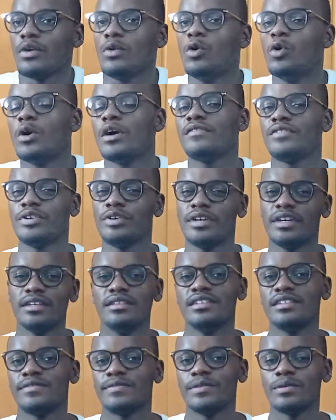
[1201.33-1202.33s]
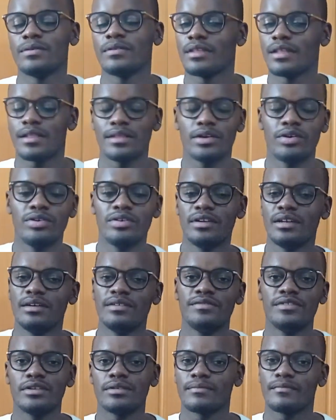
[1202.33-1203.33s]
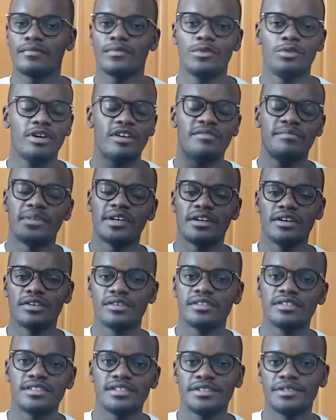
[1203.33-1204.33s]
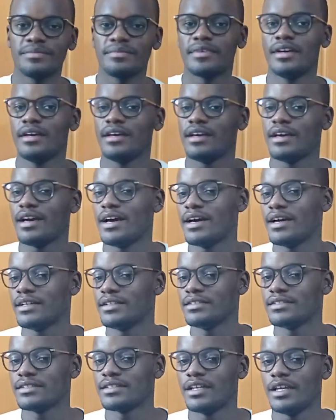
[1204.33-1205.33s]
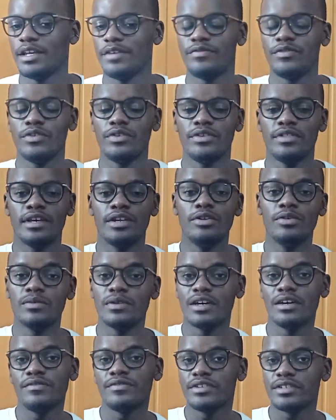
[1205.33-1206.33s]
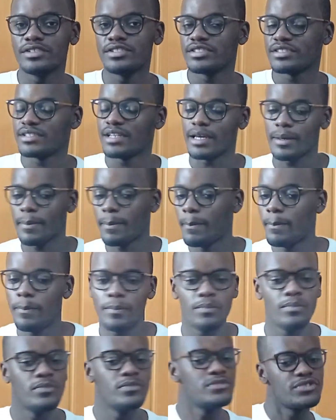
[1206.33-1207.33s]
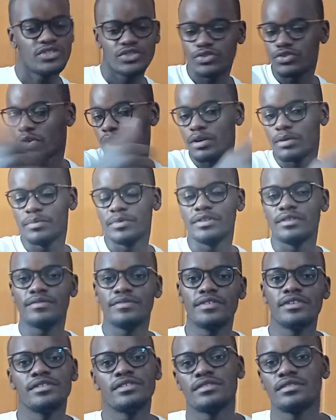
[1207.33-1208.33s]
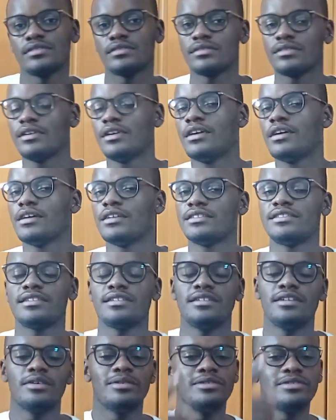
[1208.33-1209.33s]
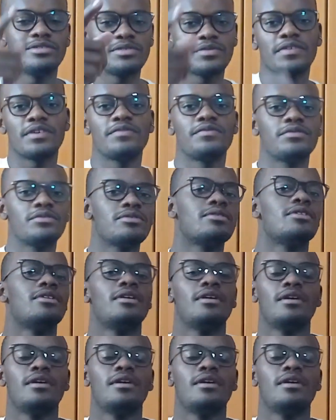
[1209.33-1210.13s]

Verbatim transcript: whoever you get this for, they're gonna love it. You have my guarantee. And if you, they don't love it, just like sock them in the face. Sit downhill 254